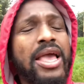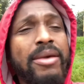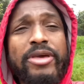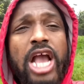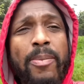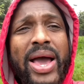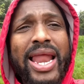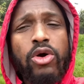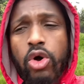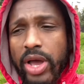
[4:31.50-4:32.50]
Big up all
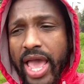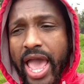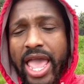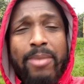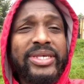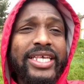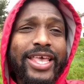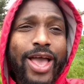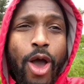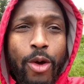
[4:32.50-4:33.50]
of you. hey, I'm
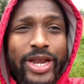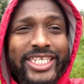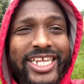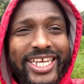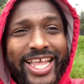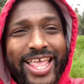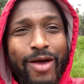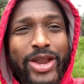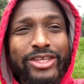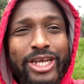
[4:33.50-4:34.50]
say, yo, the selector, you
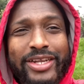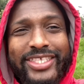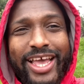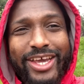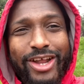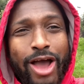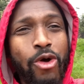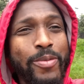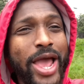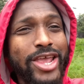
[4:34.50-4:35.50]
already check this song, you know,
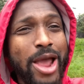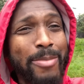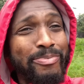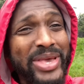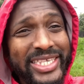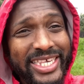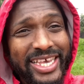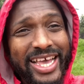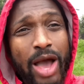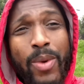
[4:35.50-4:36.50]
who me and you are busy.
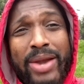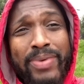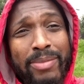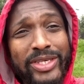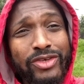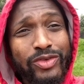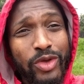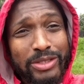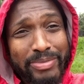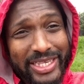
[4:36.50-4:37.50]
At one point, Miss Youth
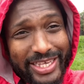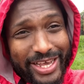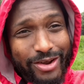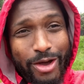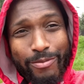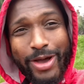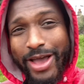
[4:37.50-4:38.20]
was busy, you know.